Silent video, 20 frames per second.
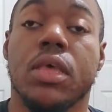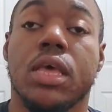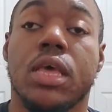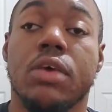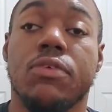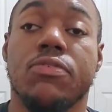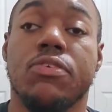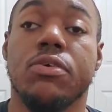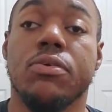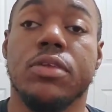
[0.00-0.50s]

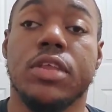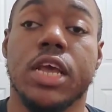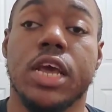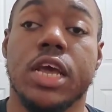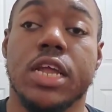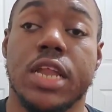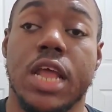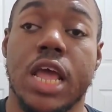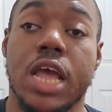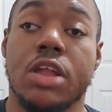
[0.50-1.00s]
If you
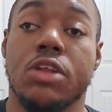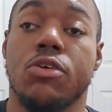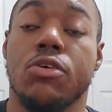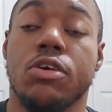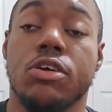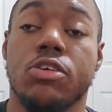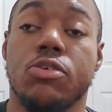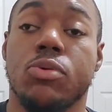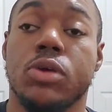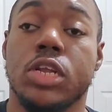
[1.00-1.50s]
did and
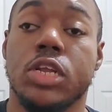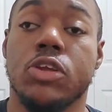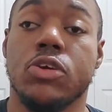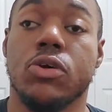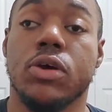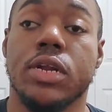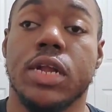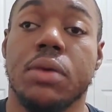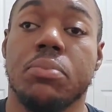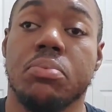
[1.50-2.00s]
or you
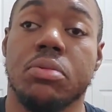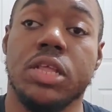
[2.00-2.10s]
enjoyed it,